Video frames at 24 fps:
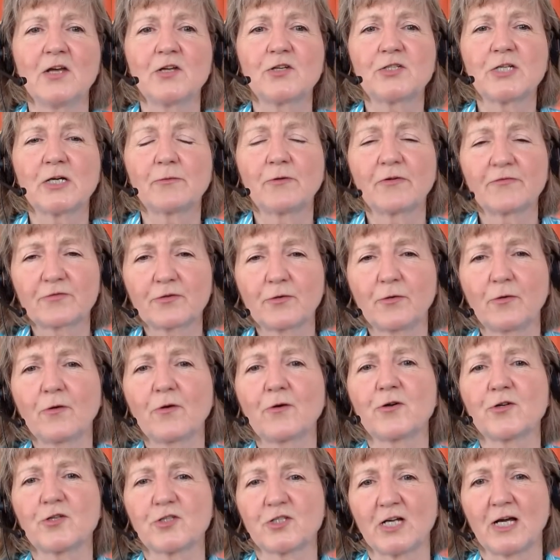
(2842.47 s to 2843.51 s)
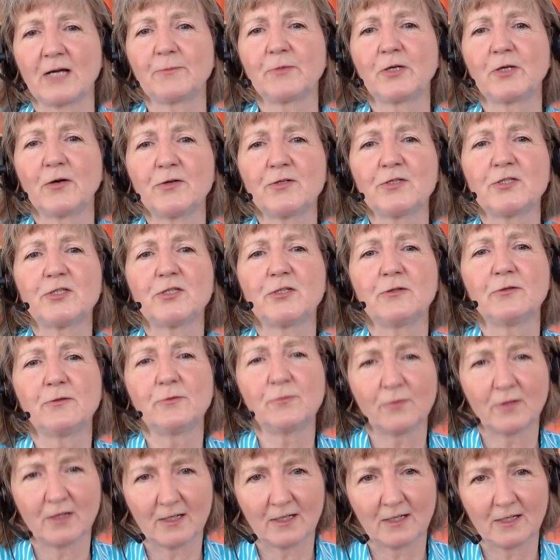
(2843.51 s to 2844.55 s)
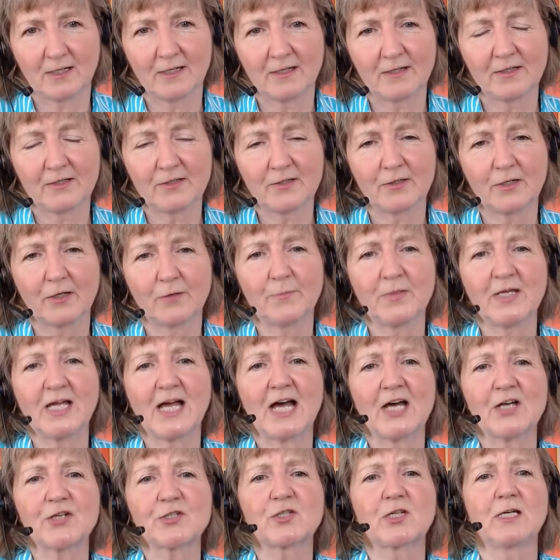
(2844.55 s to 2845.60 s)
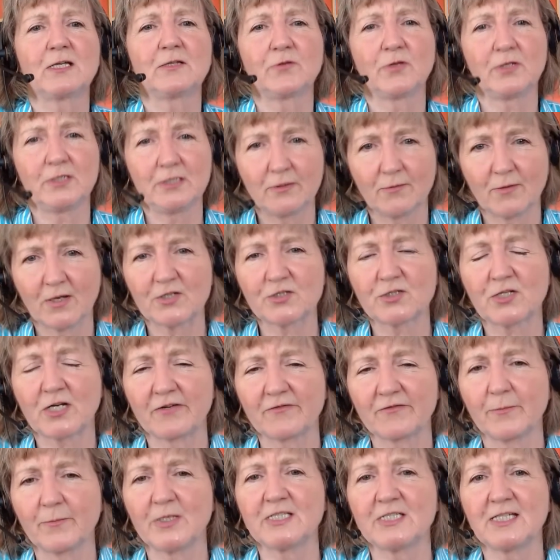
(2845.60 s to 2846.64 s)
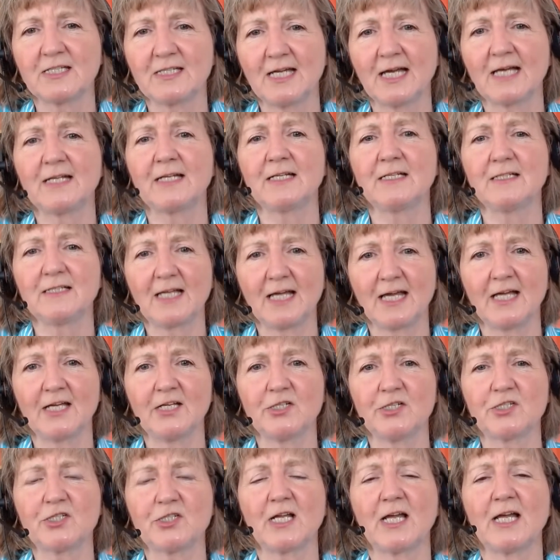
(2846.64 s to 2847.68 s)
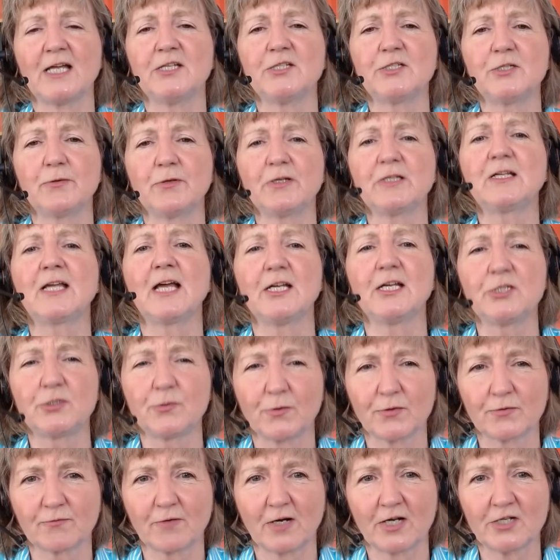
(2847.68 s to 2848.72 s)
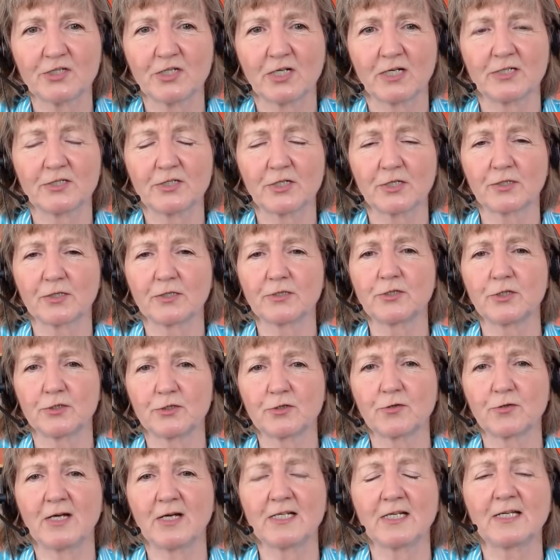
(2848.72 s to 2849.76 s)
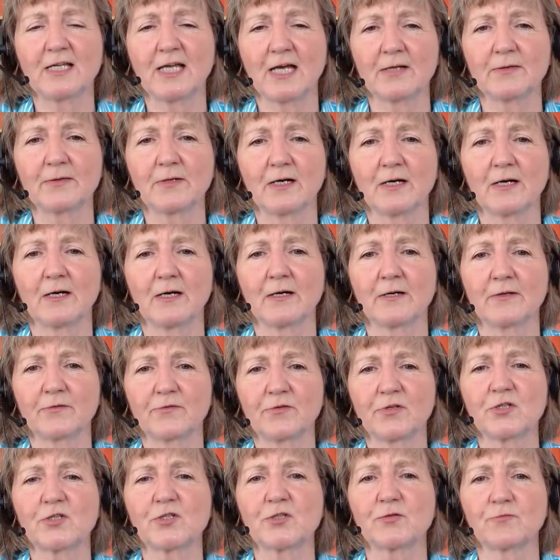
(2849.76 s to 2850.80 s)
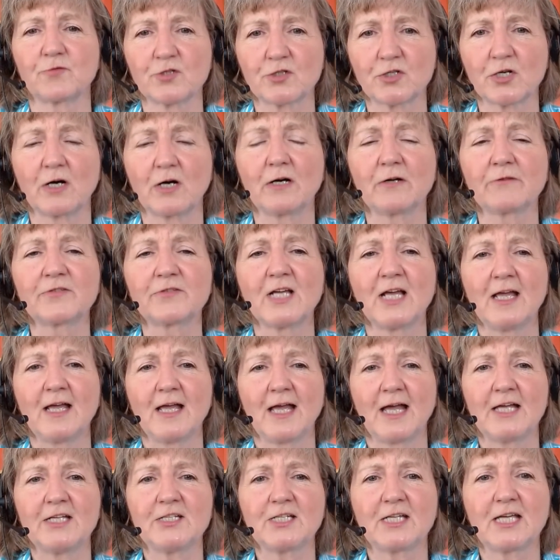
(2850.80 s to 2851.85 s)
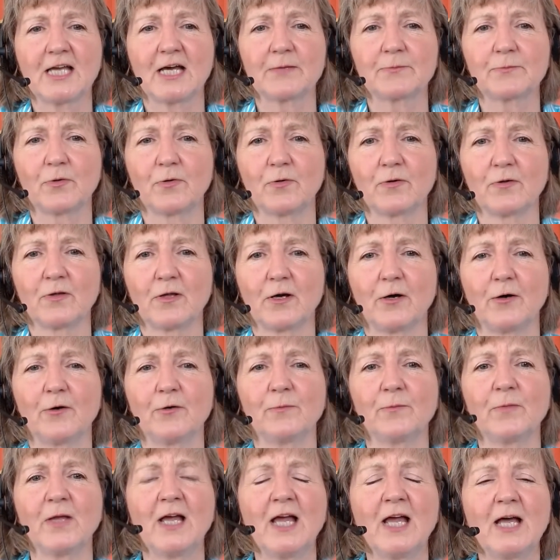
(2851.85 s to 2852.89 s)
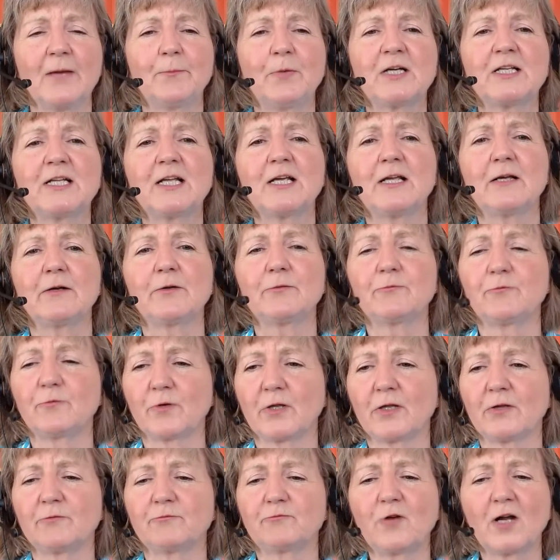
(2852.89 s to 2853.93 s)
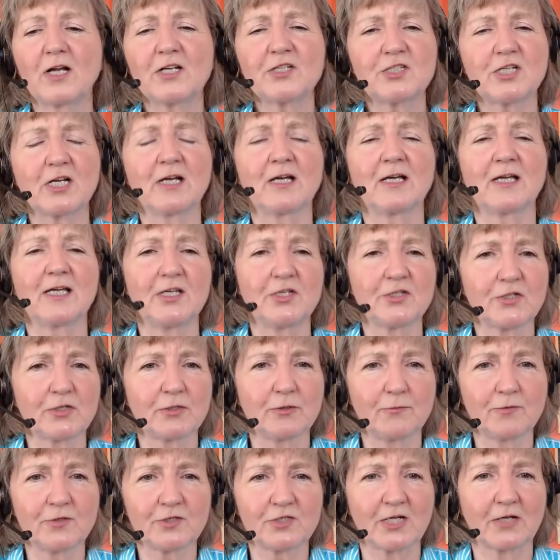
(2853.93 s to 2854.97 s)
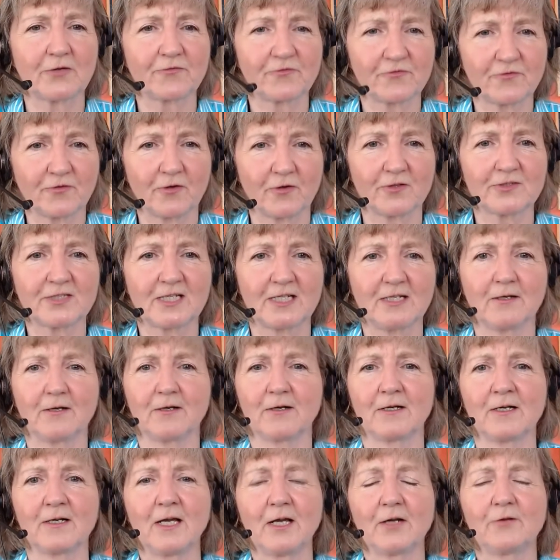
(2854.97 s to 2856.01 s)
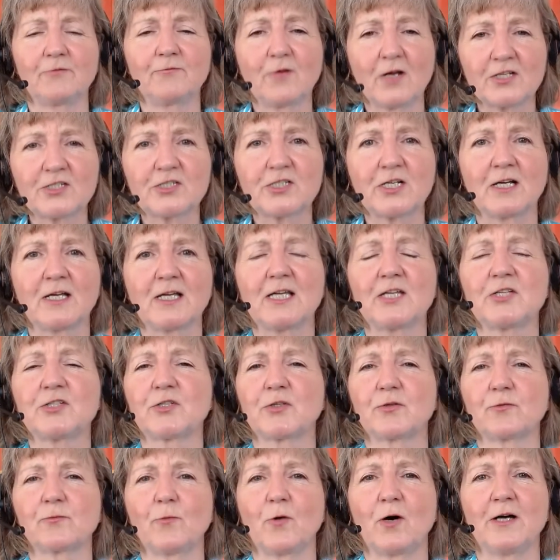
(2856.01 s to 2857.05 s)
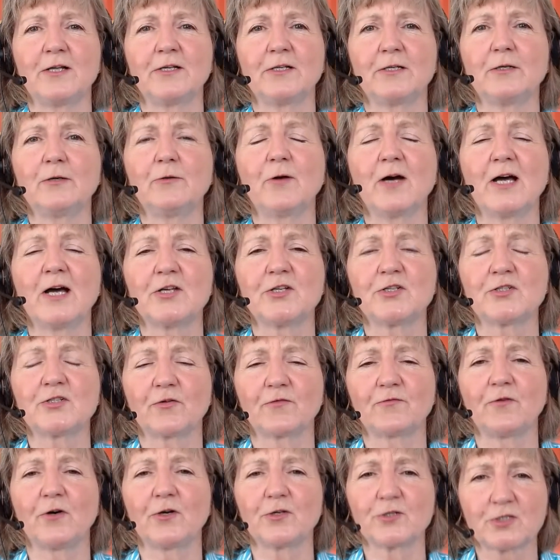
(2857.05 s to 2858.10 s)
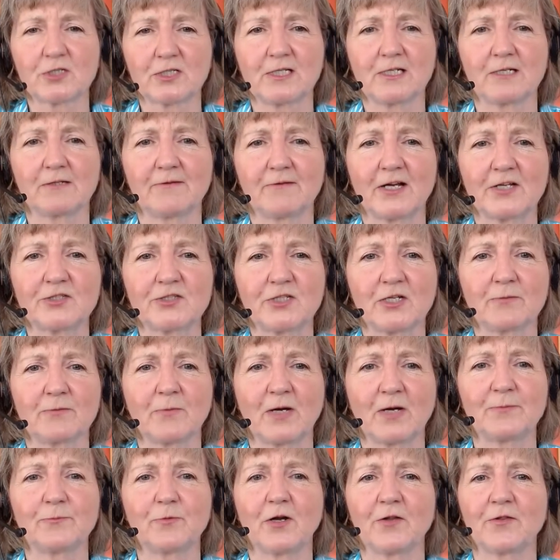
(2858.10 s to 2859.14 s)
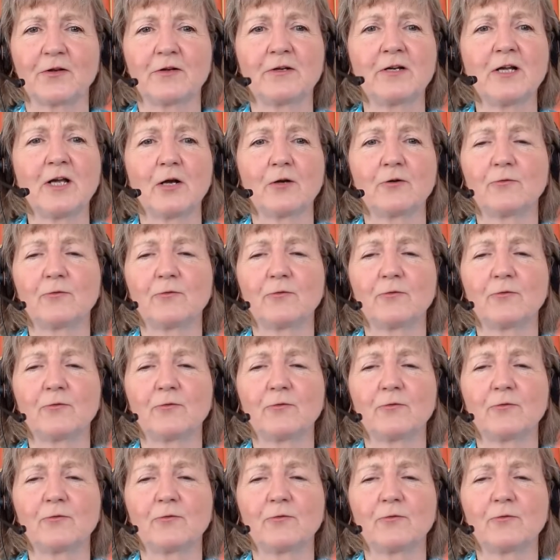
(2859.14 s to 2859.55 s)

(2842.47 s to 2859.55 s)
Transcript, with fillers: So, of course, I'm going to, uh, you know, be asking the US government to get engaged and to engage with Russia Russia to, to try to get uh, this resolved and to get Paul home. But Russia is who is at fault here. Russia is the one who has falsely arrested my brother.